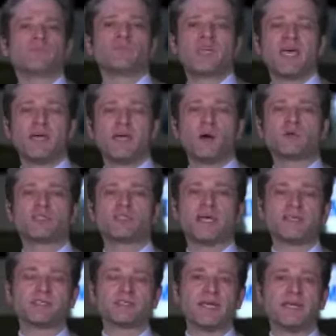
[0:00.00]
Teo
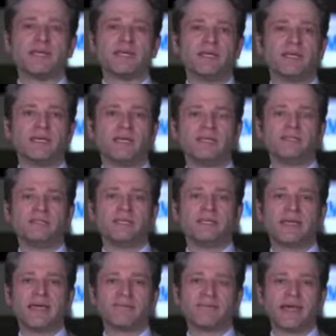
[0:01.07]
says that he
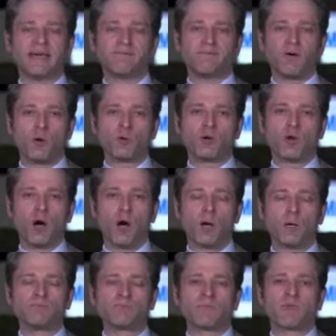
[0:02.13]
did get that phone
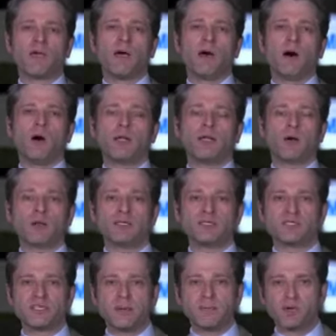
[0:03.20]
call on
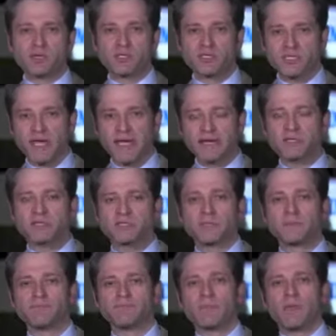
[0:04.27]
December 6th,
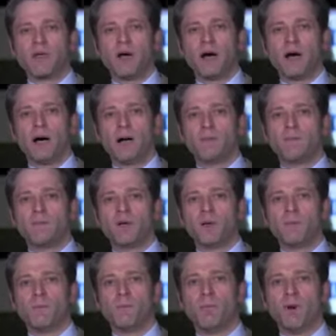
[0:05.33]

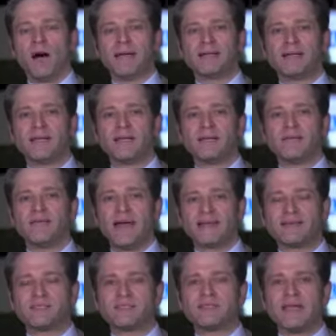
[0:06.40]
but
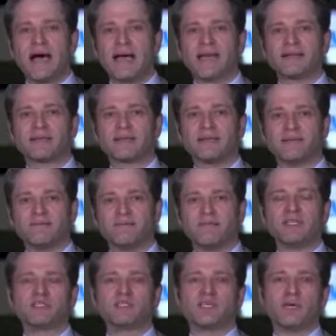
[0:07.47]
that did not
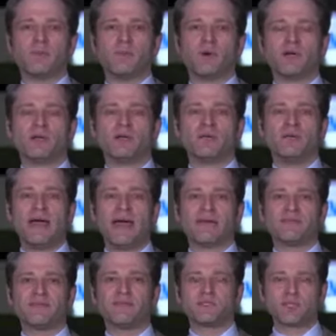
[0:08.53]
convince him
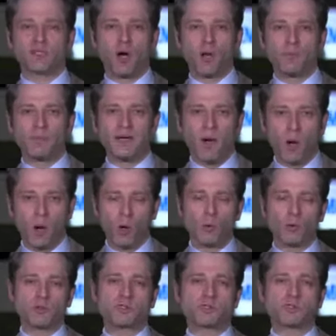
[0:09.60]
that this had all been a
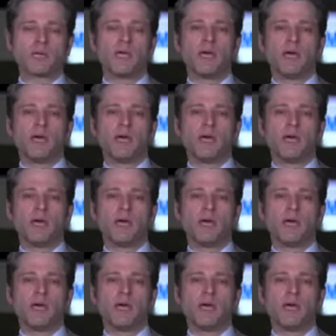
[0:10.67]
hoax.